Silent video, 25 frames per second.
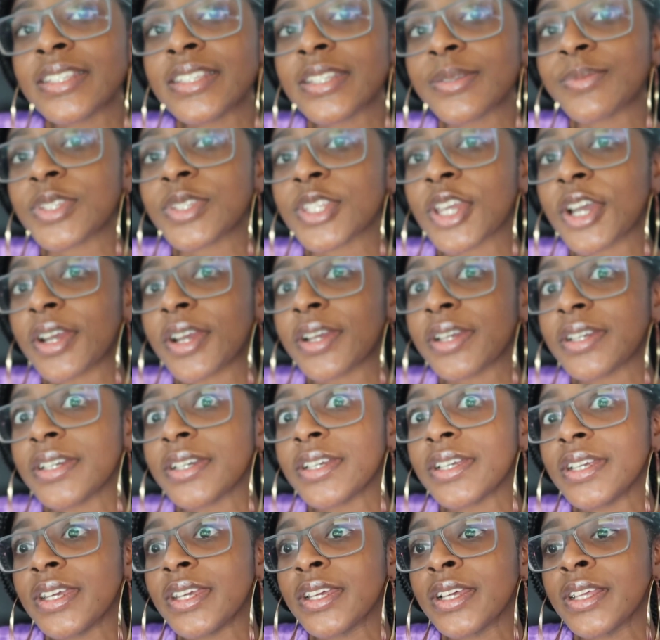I'm
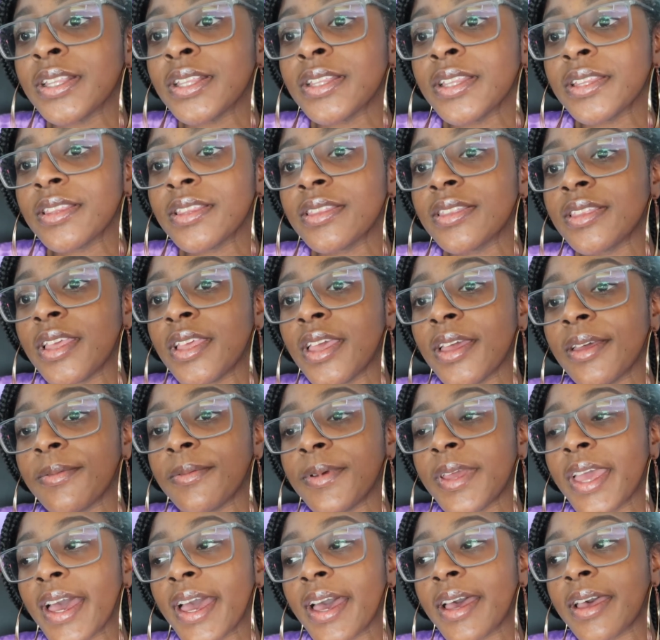sorry if
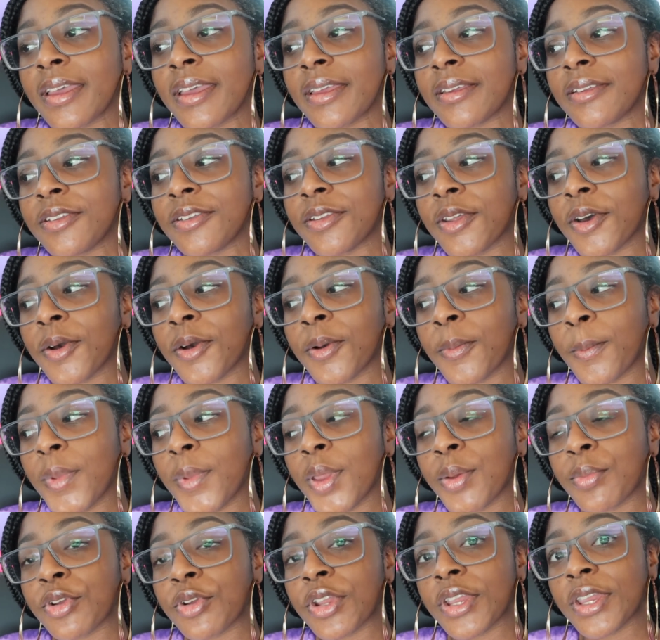we had, you know,
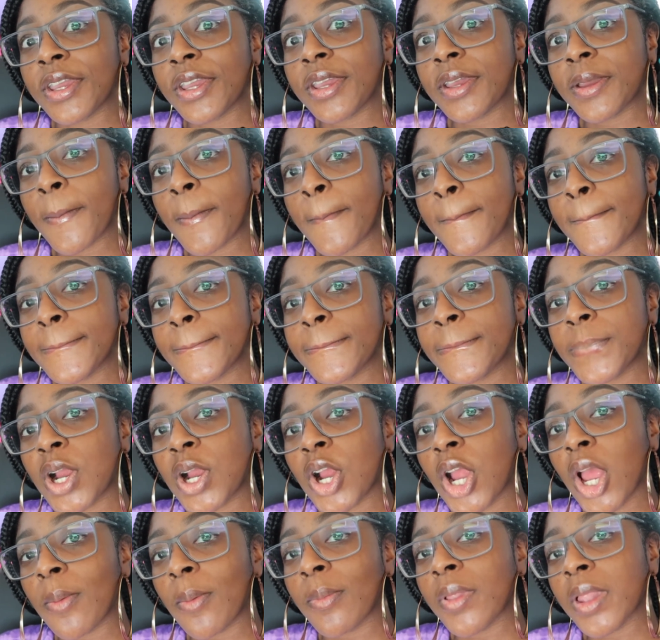memory
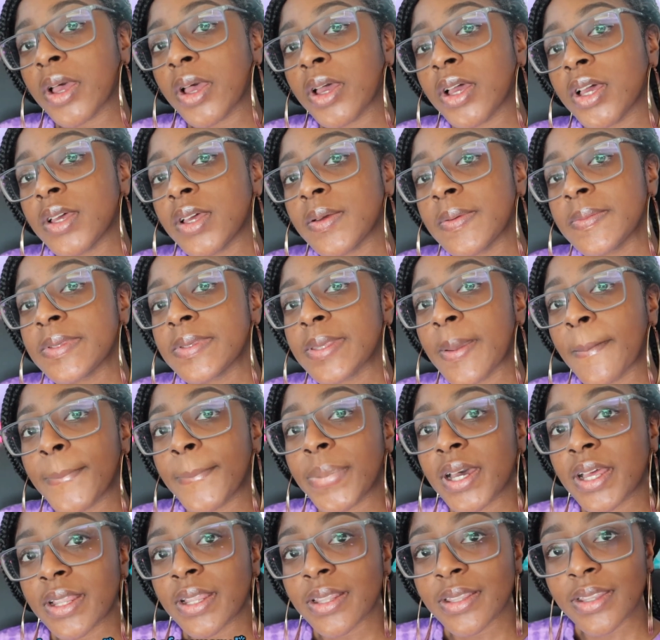problems.
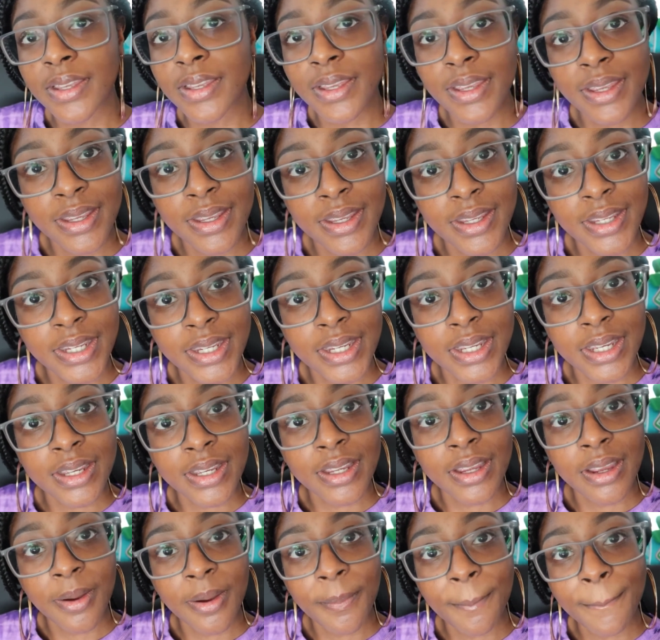But look.
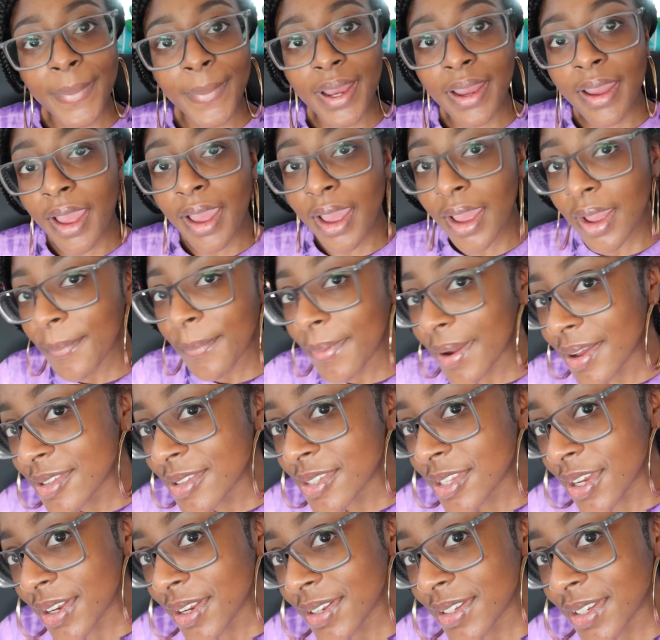My eyebrows
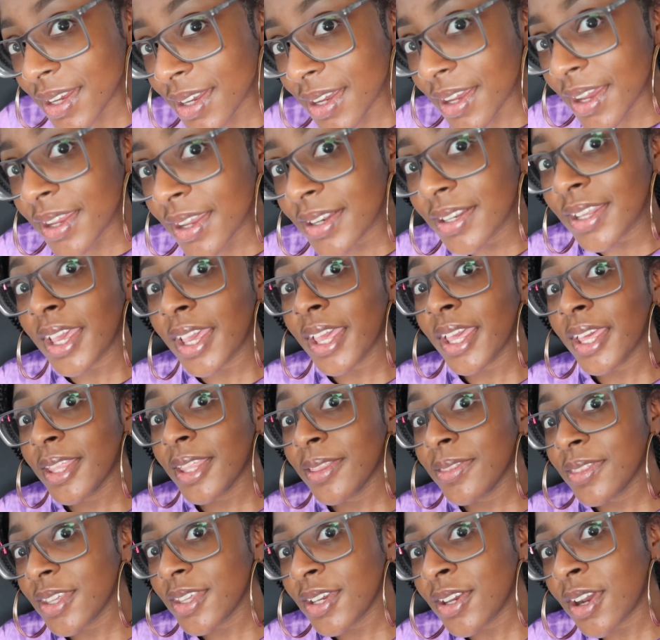are done
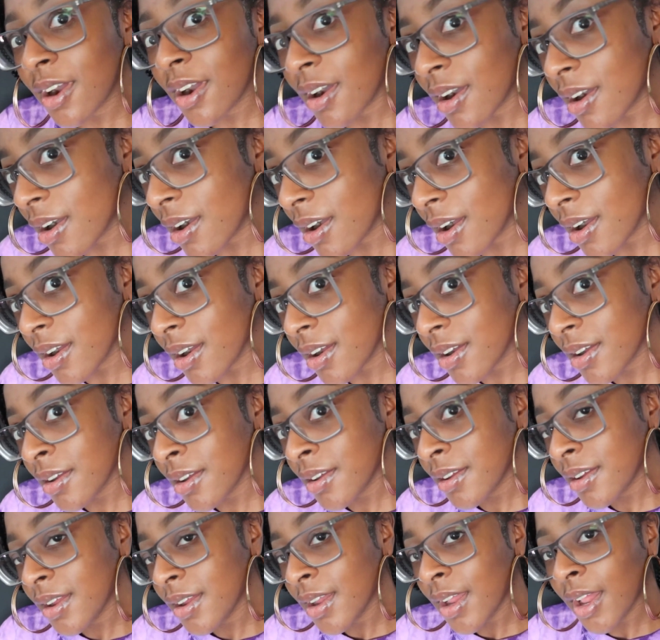in the car.
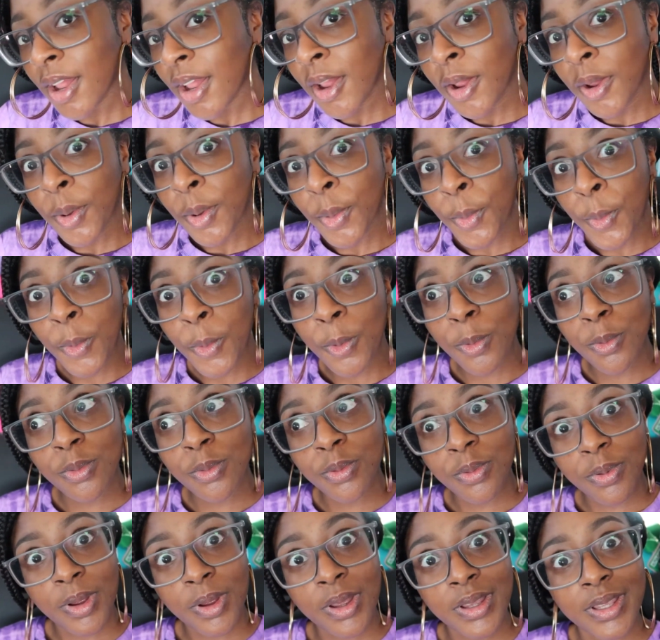Okay, just, just
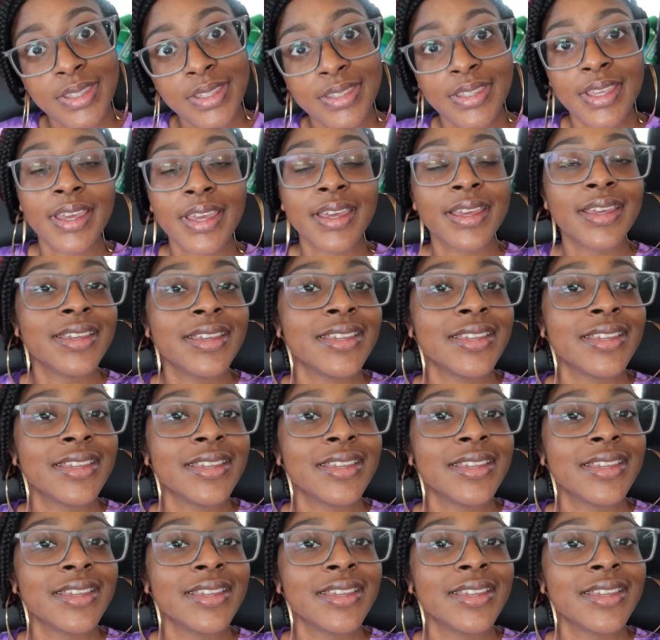take it in with yes.